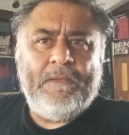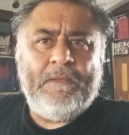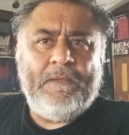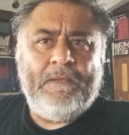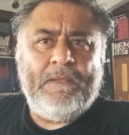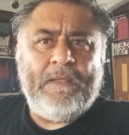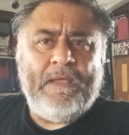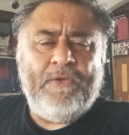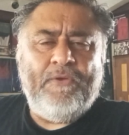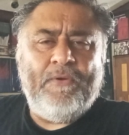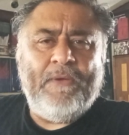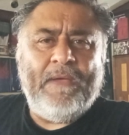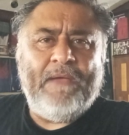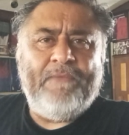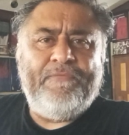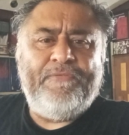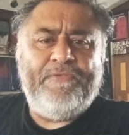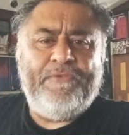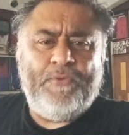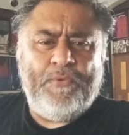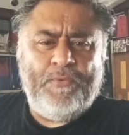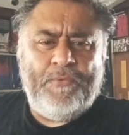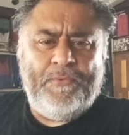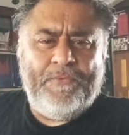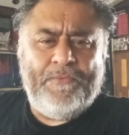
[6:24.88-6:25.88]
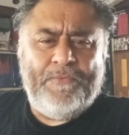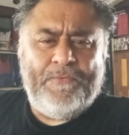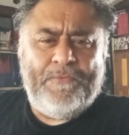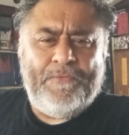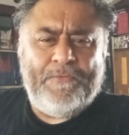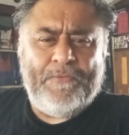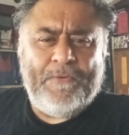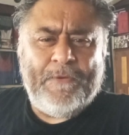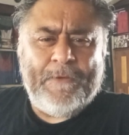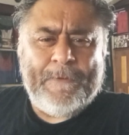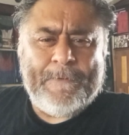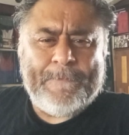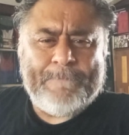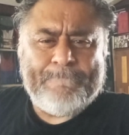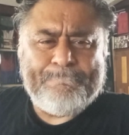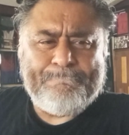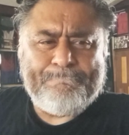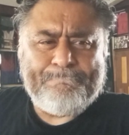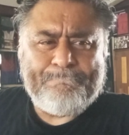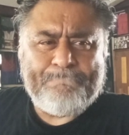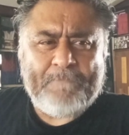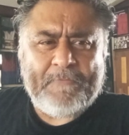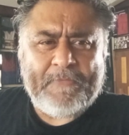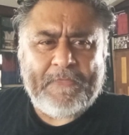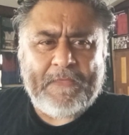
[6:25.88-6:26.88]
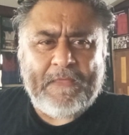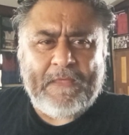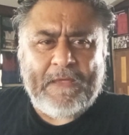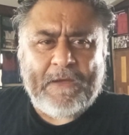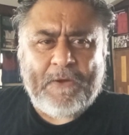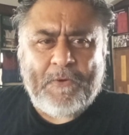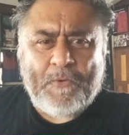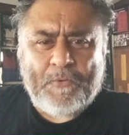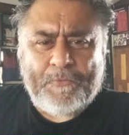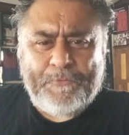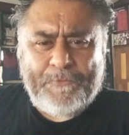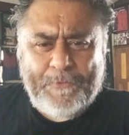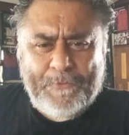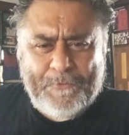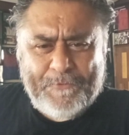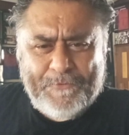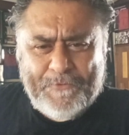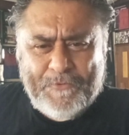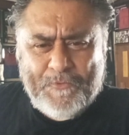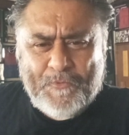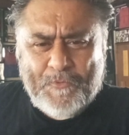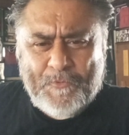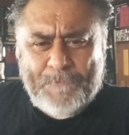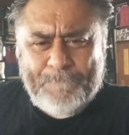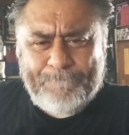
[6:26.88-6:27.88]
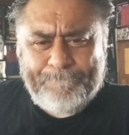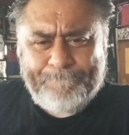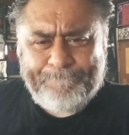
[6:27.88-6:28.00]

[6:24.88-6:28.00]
Then you have students that go to your school.